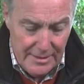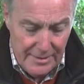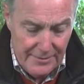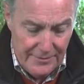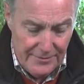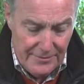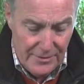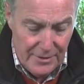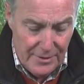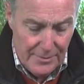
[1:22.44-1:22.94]

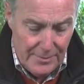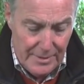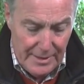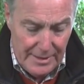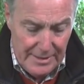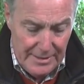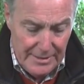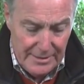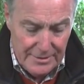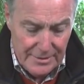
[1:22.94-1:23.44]

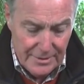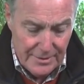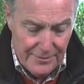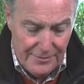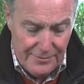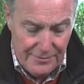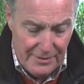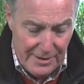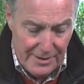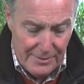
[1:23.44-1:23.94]
firmly to the
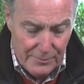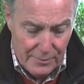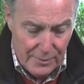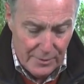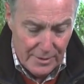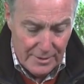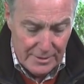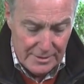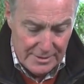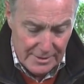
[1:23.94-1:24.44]

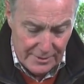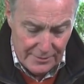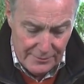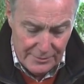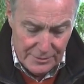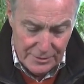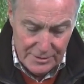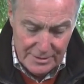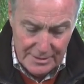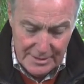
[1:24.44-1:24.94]
framework. So if
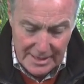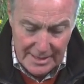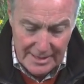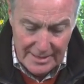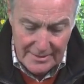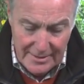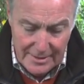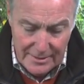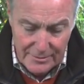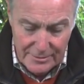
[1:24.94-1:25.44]
we just
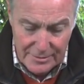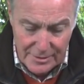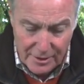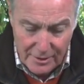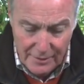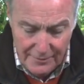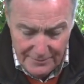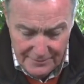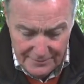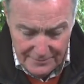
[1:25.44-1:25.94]
take those
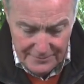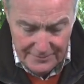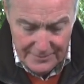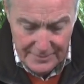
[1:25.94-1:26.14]
off,